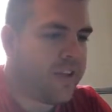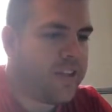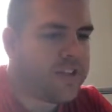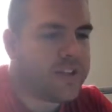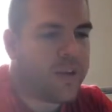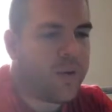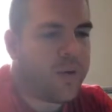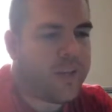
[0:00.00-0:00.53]
And
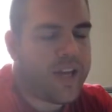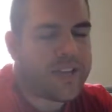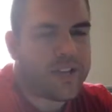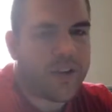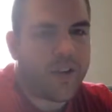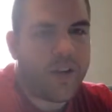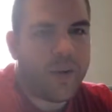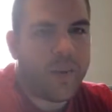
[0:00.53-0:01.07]
so that's a
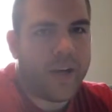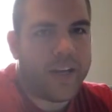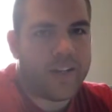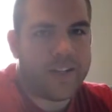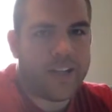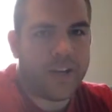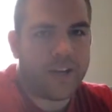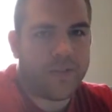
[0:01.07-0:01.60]
great way to
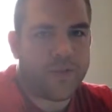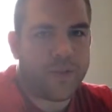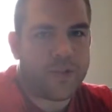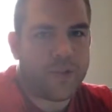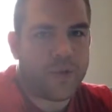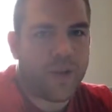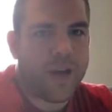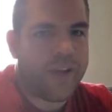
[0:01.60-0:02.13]
tell your
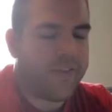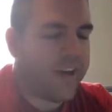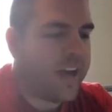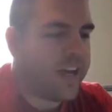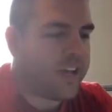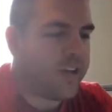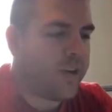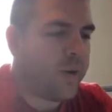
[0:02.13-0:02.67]
future wife,
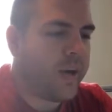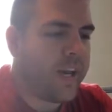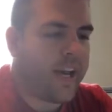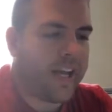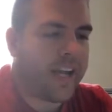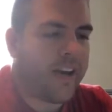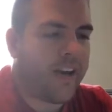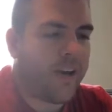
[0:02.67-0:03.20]
hey, you know what,
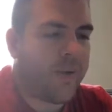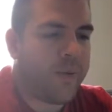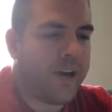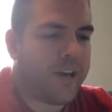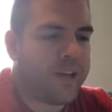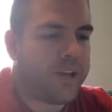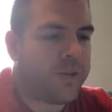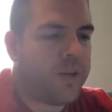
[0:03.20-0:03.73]
I care
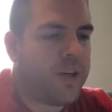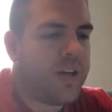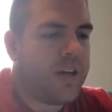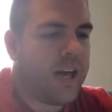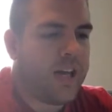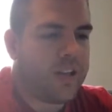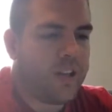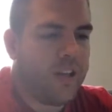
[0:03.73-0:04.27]
about you,
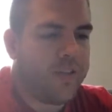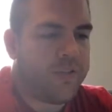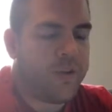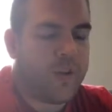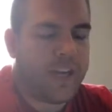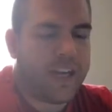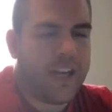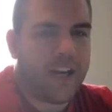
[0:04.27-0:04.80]
I love
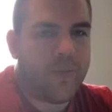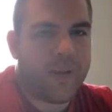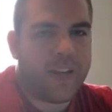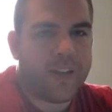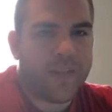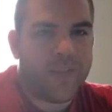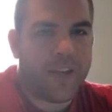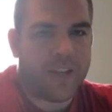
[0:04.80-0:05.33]
you, I care about
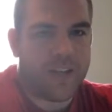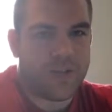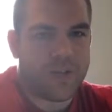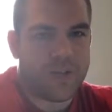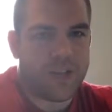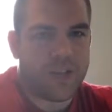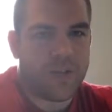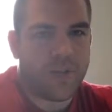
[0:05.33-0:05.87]
the financial
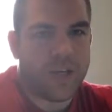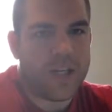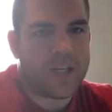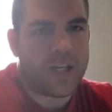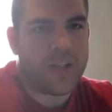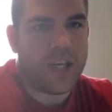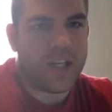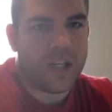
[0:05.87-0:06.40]

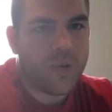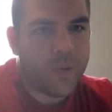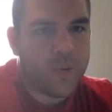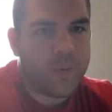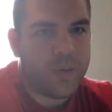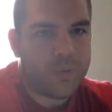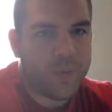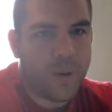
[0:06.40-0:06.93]
situation that you would
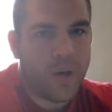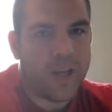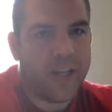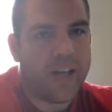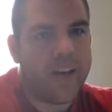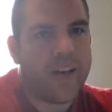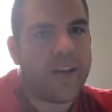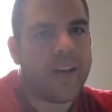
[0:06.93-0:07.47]
be put
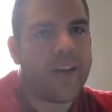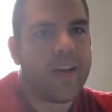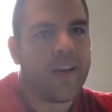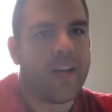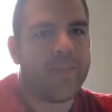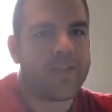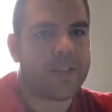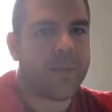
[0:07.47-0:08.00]
in
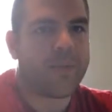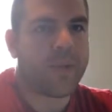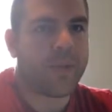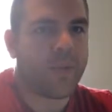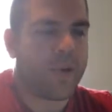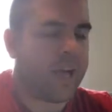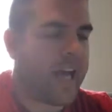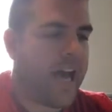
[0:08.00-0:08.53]
if something
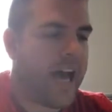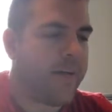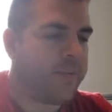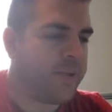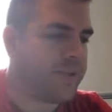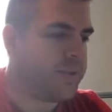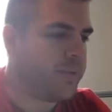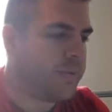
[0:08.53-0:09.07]
were to
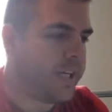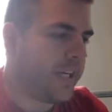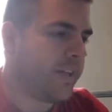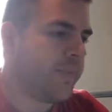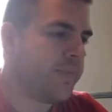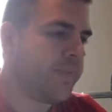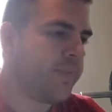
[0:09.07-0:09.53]
happen to me.